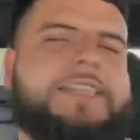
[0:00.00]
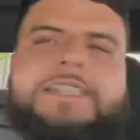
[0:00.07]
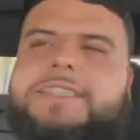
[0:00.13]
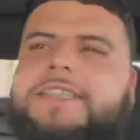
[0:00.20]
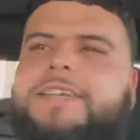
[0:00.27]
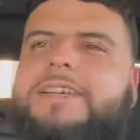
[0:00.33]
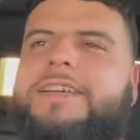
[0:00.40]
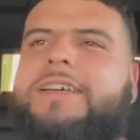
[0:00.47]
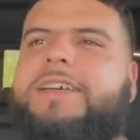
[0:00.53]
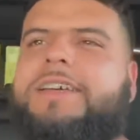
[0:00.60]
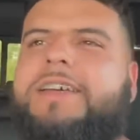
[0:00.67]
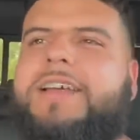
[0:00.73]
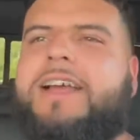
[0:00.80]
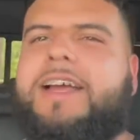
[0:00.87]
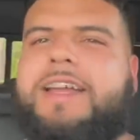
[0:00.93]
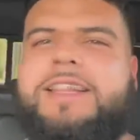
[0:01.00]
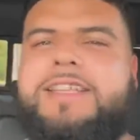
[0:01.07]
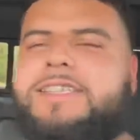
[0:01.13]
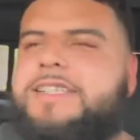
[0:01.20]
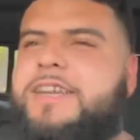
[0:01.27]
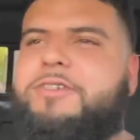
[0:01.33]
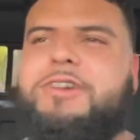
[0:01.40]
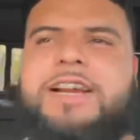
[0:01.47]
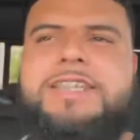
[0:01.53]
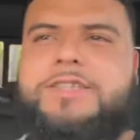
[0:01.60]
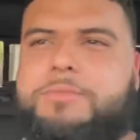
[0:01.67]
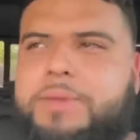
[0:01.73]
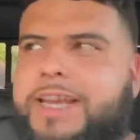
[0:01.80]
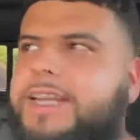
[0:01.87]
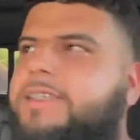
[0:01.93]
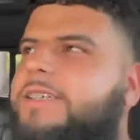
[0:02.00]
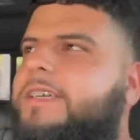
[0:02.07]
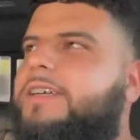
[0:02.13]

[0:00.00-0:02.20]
Uh, this thing rides amazing.